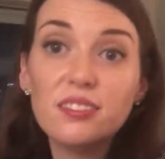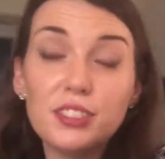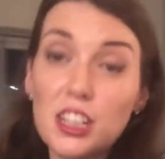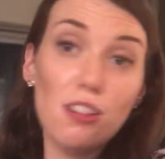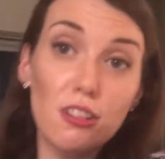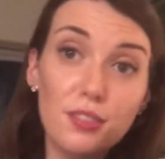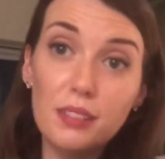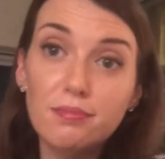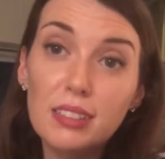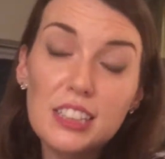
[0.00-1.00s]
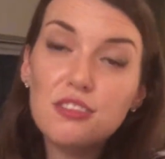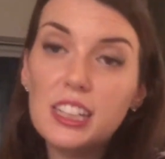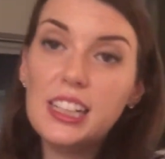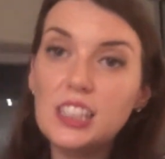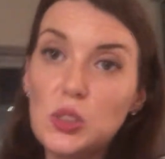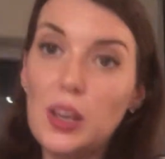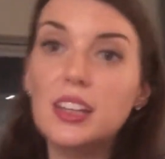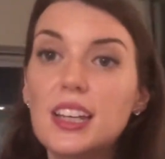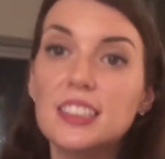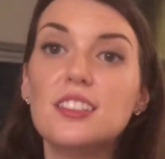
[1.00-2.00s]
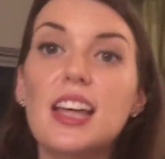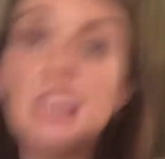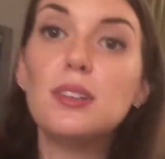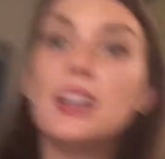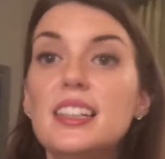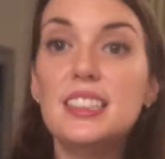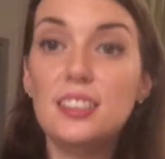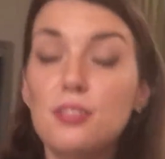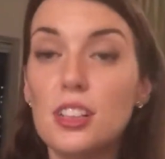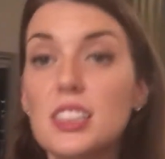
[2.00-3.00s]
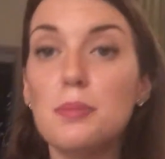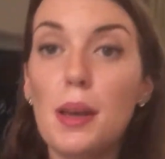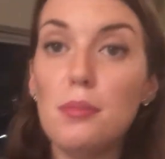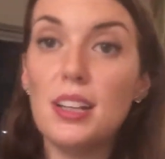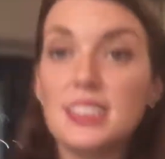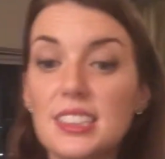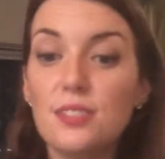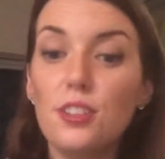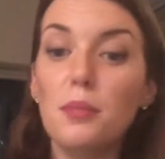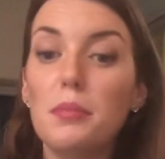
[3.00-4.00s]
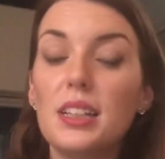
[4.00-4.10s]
photography. He's really into it. So that's why it's difficult to buy presents for him,